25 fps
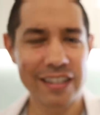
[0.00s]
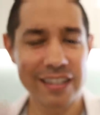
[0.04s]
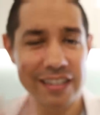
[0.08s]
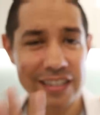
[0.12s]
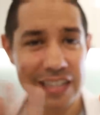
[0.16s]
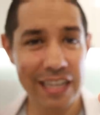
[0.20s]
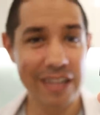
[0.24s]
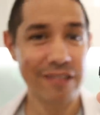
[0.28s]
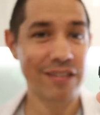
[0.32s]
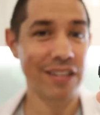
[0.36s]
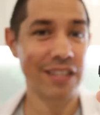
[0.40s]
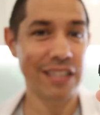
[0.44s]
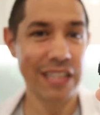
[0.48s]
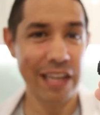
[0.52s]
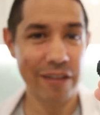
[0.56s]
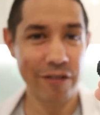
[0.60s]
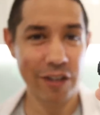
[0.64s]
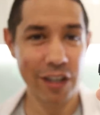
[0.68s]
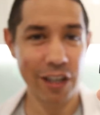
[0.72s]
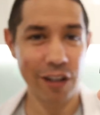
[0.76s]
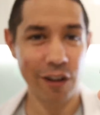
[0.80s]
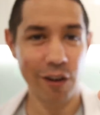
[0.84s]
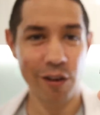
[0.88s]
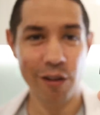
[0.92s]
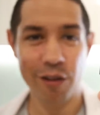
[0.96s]
and it saves us
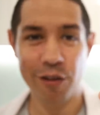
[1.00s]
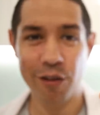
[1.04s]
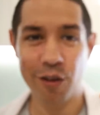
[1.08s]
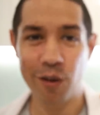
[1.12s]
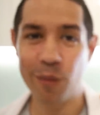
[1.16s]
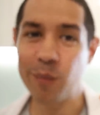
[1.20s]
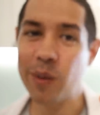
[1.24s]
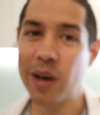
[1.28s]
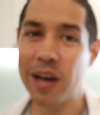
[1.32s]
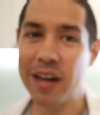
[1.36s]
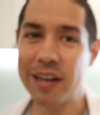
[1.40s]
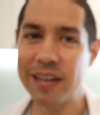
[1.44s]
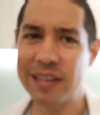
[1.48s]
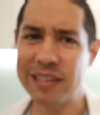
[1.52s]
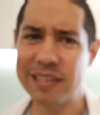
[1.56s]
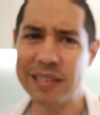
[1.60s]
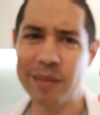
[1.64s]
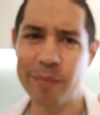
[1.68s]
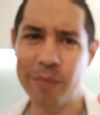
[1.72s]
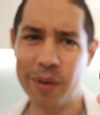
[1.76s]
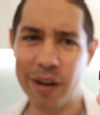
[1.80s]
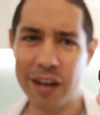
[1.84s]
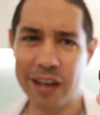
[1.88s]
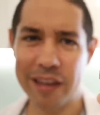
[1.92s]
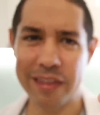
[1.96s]
having to go to third parties to
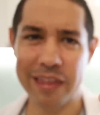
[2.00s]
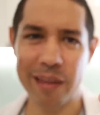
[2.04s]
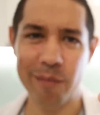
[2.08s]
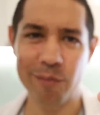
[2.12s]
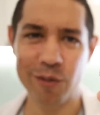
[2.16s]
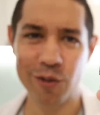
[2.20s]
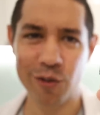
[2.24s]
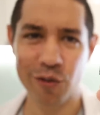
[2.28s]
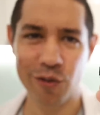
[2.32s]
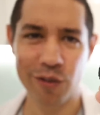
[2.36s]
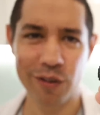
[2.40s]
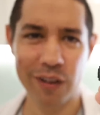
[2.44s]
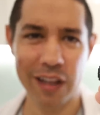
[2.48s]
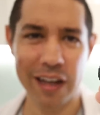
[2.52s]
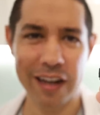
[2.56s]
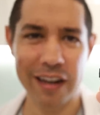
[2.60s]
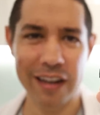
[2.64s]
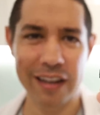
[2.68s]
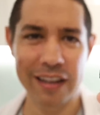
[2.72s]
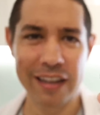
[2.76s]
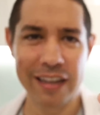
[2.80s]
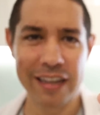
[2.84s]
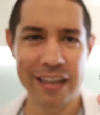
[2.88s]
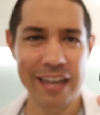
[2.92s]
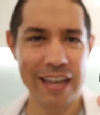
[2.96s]
buy a thumb screw later.